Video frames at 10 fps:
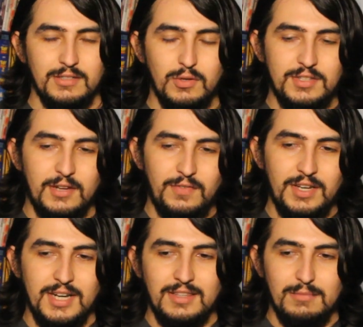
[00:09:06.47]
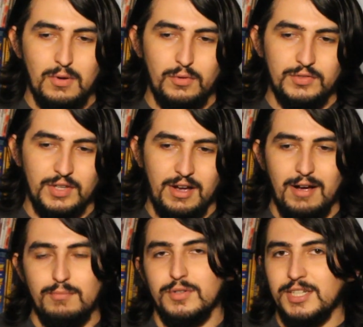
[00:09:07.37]
So it's definitely not the most
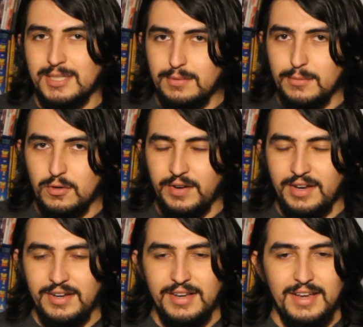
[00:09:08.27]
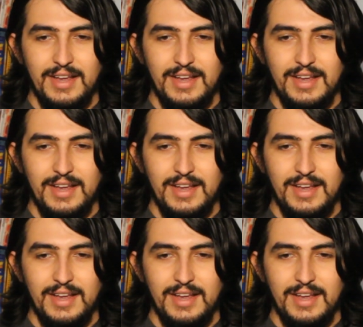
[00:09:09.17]
unpredictable movie,